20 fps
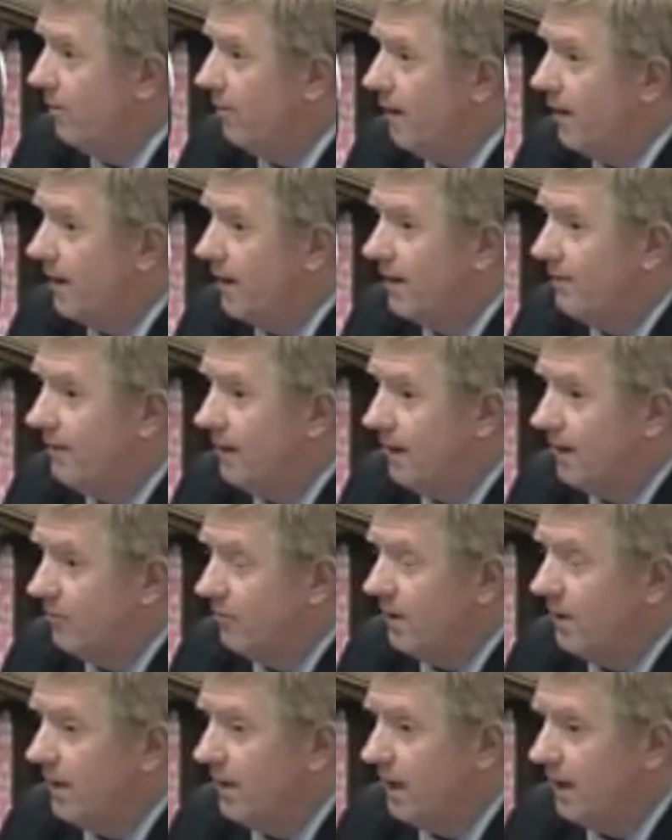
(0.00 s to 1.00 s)
and they're not giving
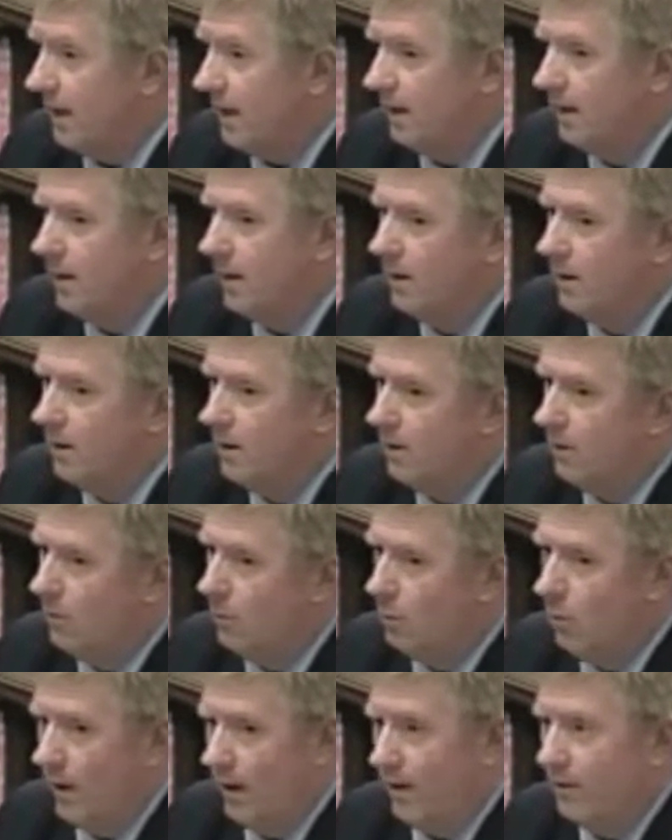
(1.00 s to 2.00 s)
us
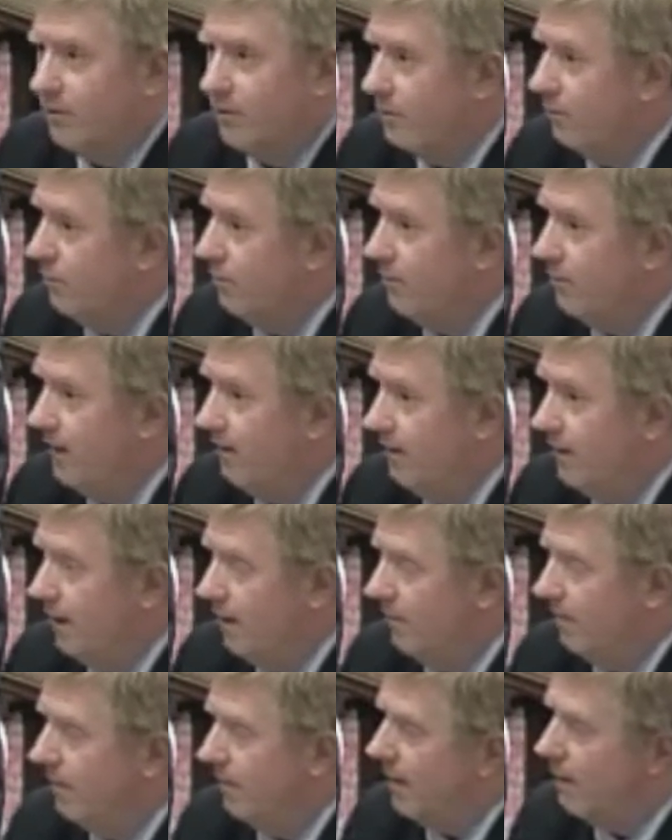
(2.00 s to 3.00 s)
anywhere to send them.